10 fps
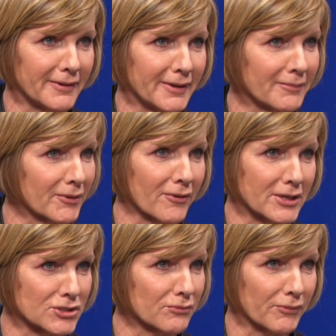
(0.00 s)

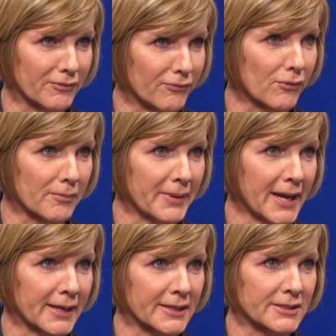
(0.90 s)
immigration reform
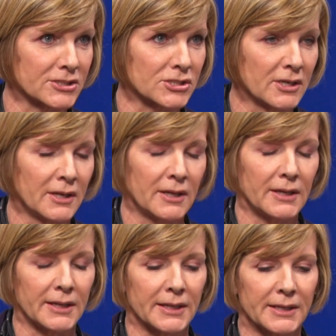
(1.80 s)
package.
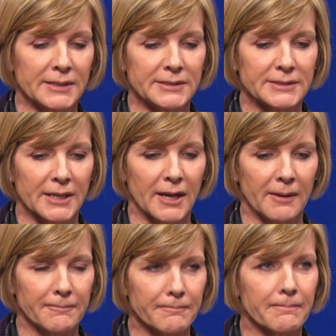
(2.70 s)
And I'll
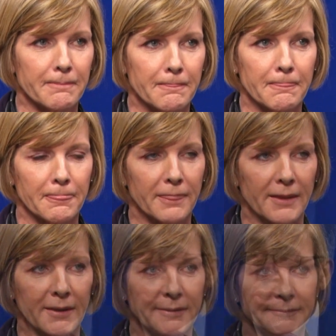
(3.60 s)
tell you, it's
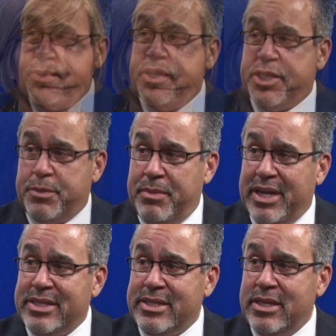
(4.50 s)
easy to
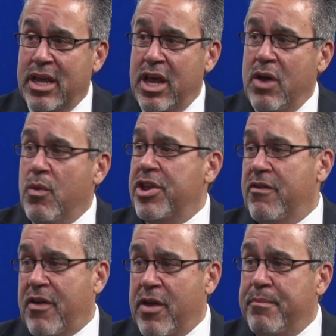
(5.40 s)
dismiss when
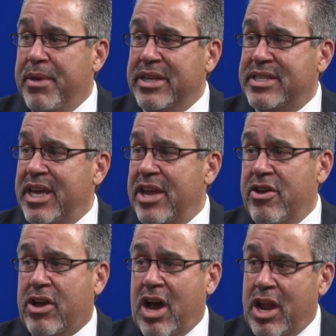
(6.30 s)
you're very busy and
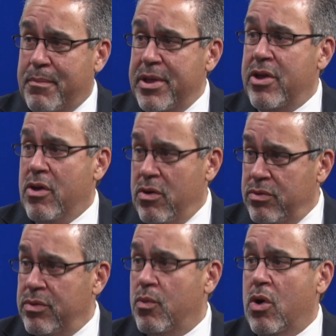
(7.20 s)
you're caught up in your
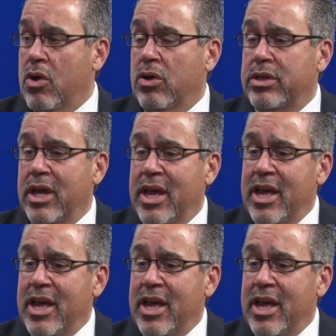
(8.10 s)
own world.